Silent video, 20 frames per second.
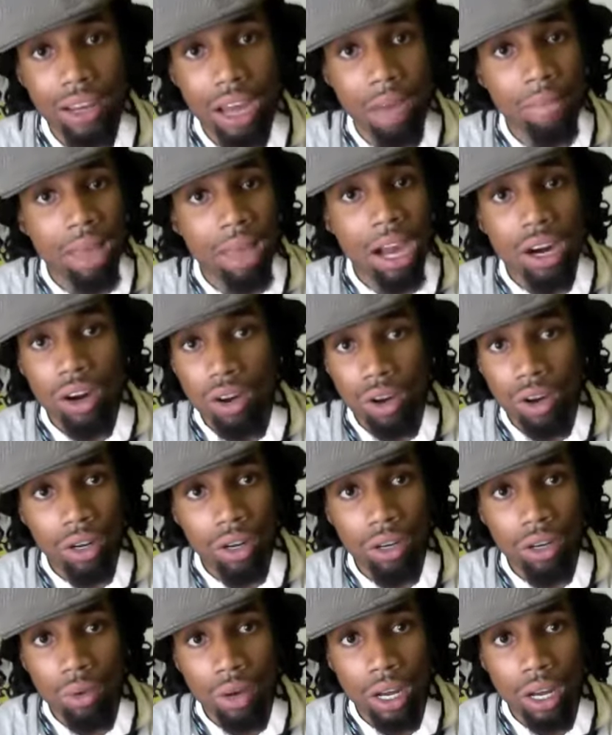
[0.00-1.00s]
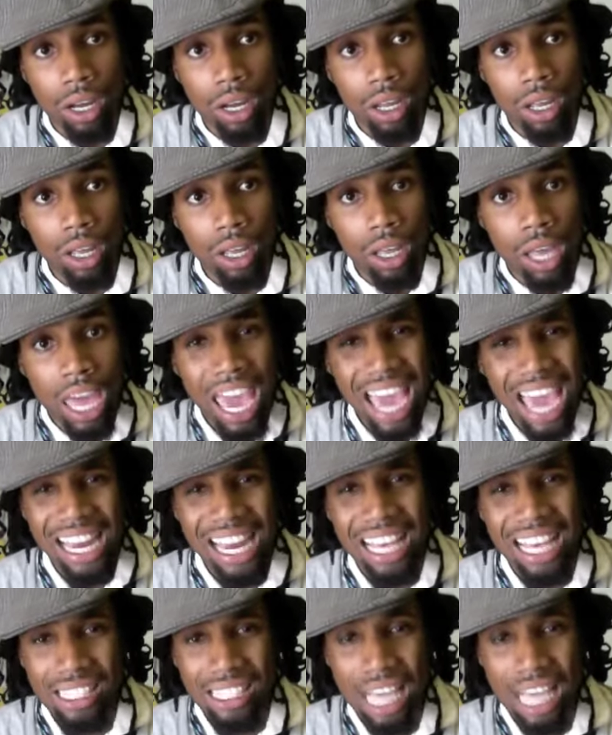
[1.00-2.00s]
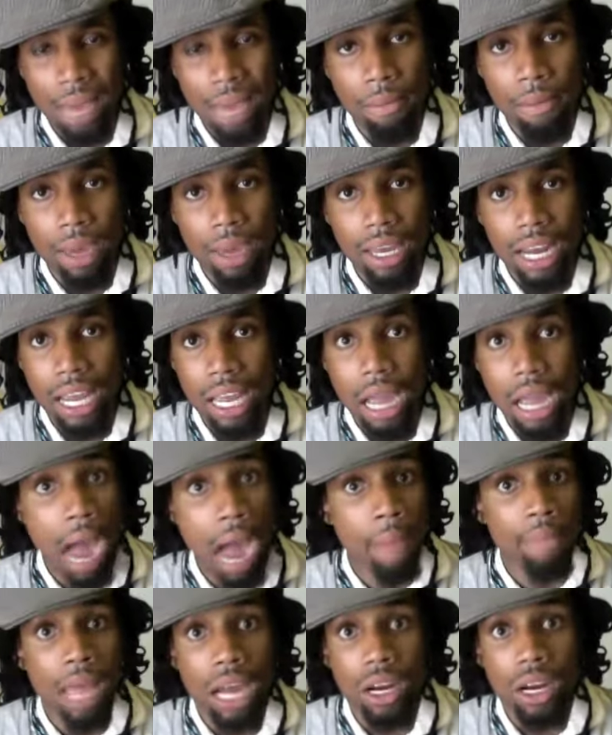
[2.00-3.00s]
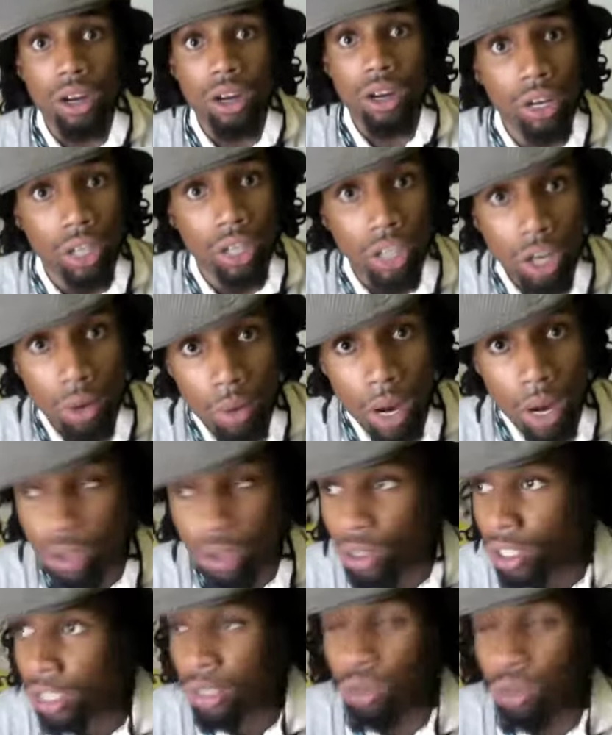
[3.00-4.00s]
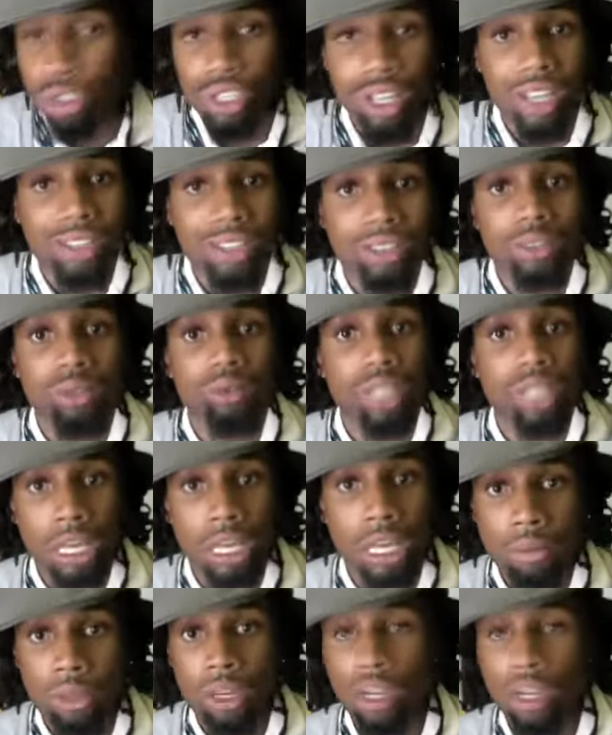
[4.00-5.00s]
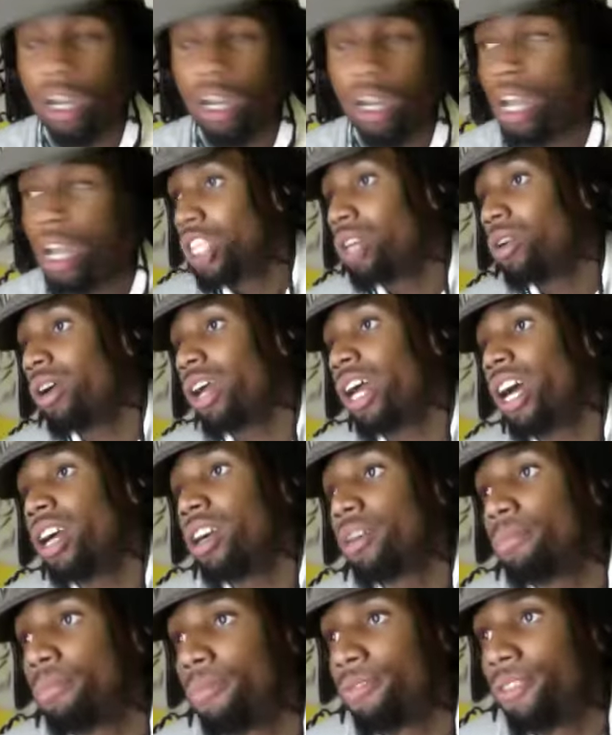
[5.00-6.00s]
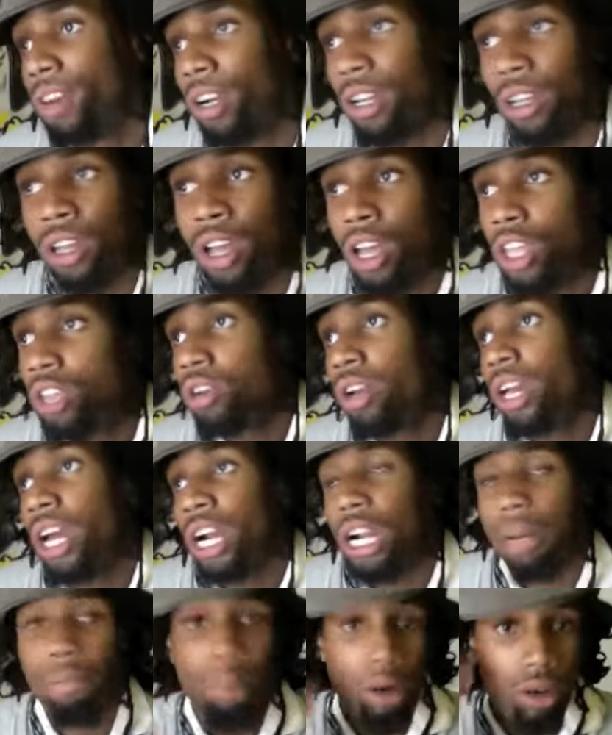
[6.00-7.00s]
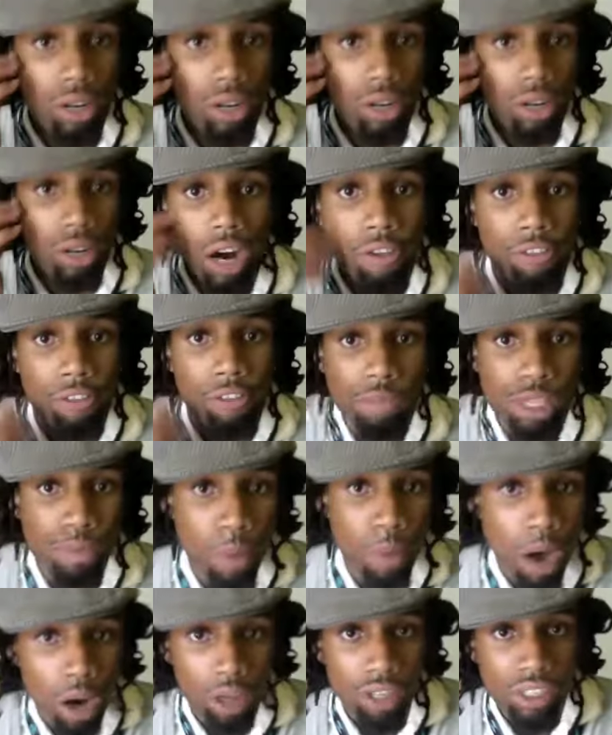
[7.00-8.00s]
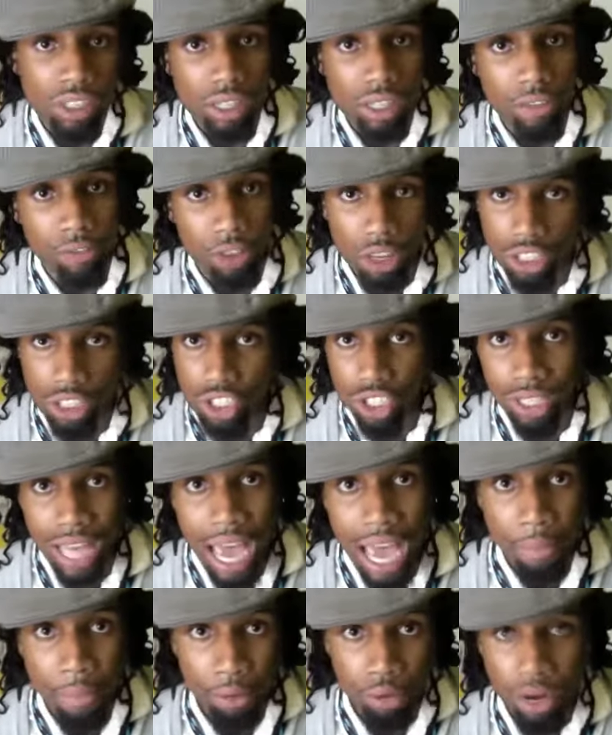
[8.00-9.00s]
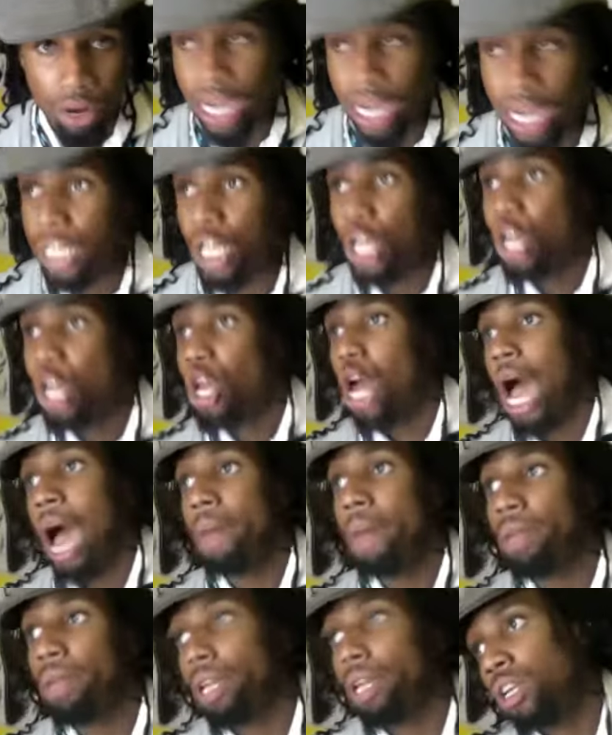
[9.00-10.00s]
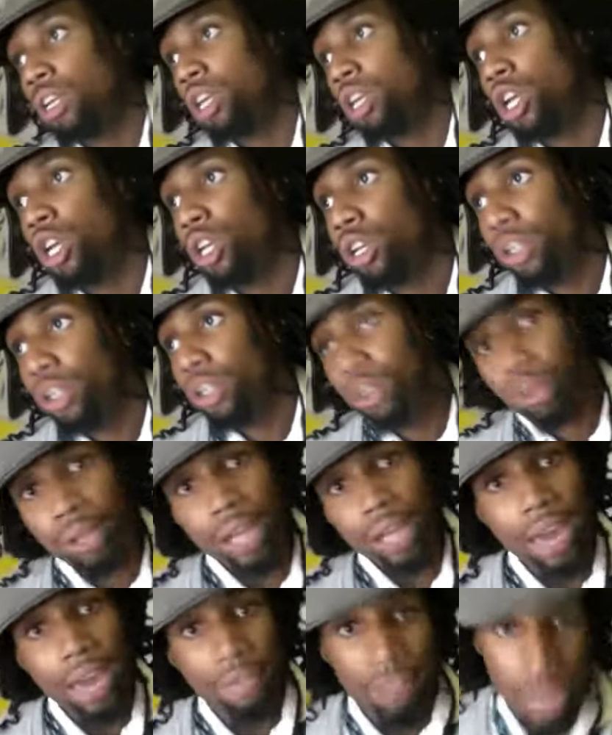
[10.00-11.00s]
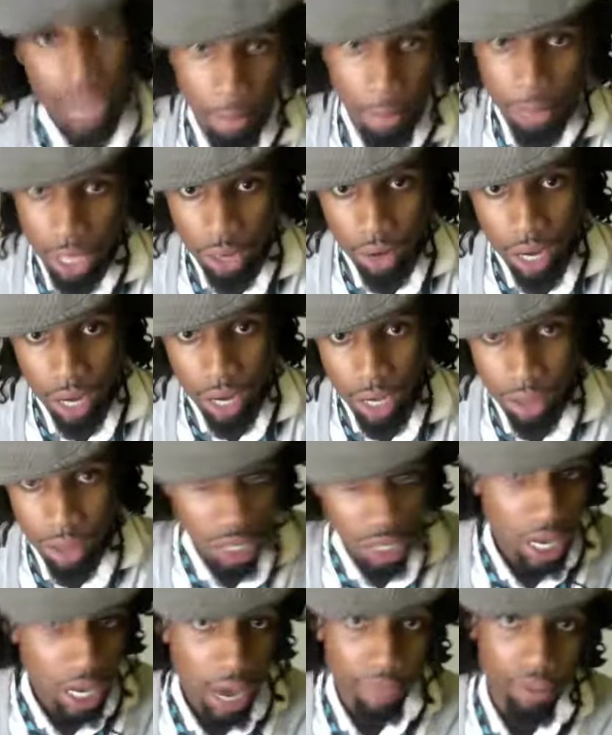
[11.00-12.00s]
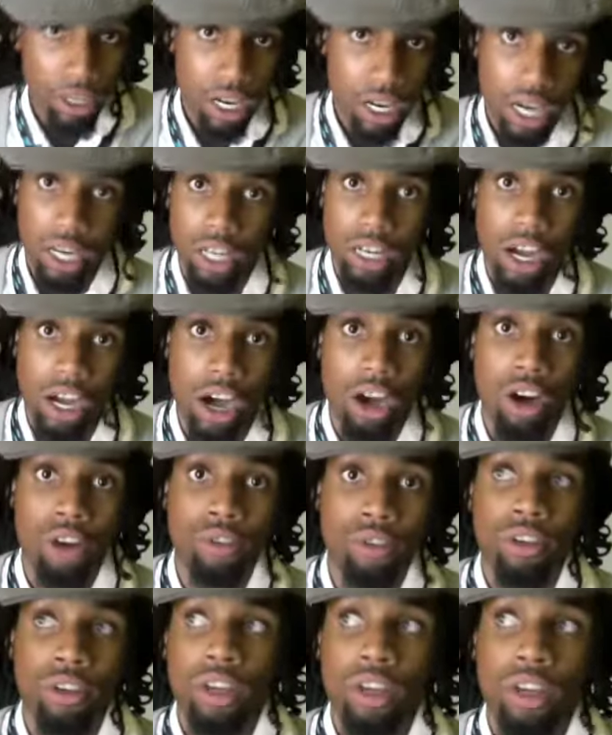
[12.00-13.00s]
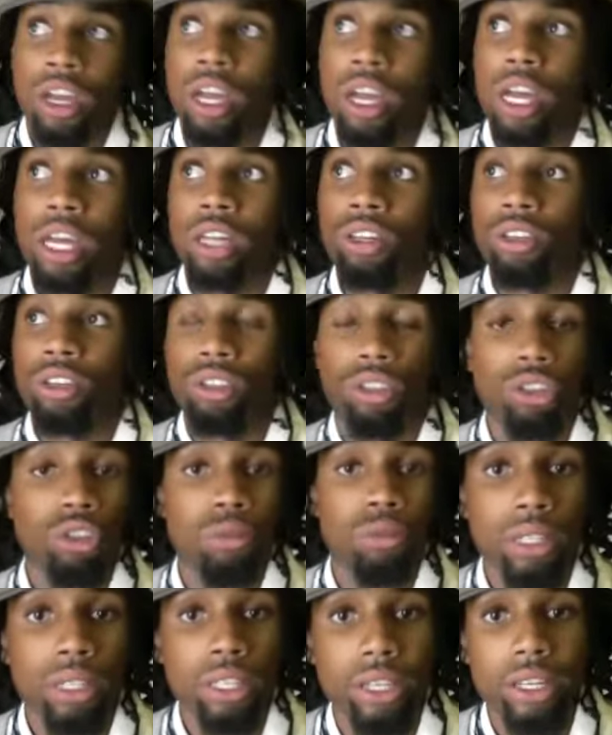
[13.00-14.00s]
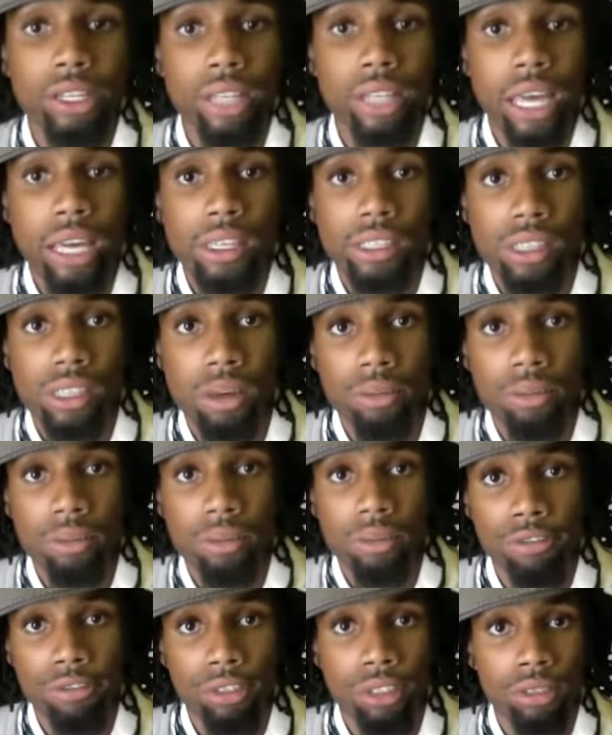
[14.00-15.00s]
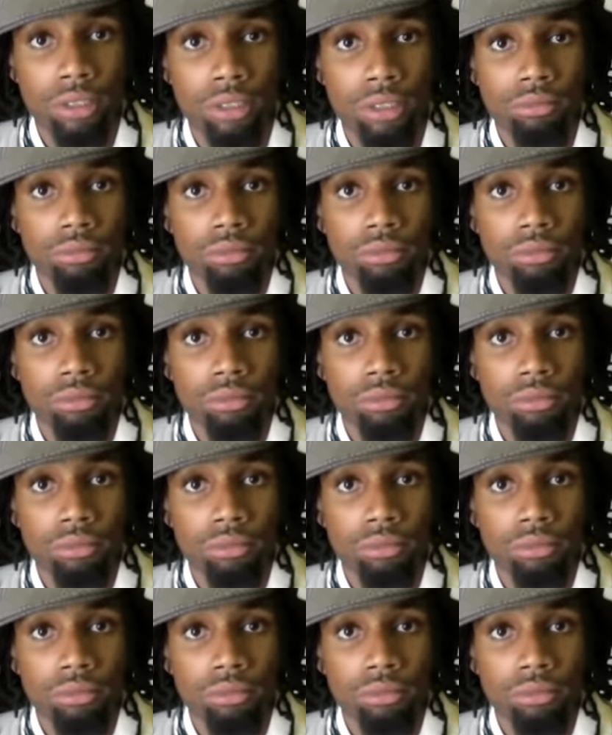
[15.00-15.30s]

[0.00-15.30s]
I'm not going nowhere. And that's the type of man I am. I'm not going nowhere. You could lose your hair to leukemia. Your hair could fuck. Your hair could burn off from sparklers at the fourth of July parade. I mean, you could have gum in your hair and you could have to cut it off, and you be looking like something from,